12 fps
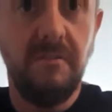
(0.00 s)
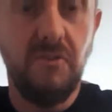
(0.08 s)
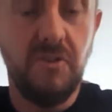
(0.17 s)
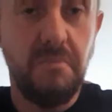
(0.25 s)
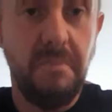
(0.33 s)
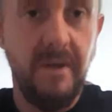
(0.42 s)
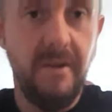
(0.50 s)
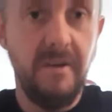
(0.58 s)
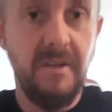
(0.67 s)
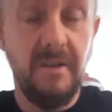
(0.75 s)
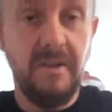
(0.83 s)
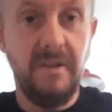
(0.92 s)
first
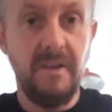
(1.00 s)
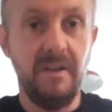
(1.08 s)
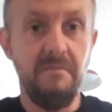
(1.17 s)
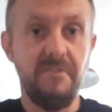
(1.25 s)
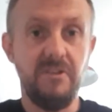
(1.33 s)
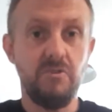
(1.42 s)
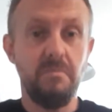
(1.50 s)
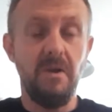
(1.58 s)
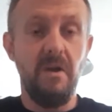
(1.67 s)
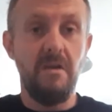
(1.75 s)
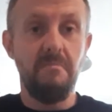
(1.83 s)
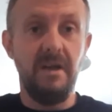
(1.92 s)
appeared in Invincible
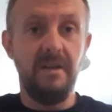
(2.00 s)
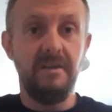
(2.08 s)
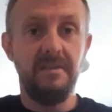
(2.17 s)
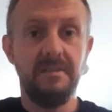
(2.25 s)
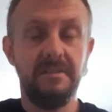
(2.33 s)
Iron Man,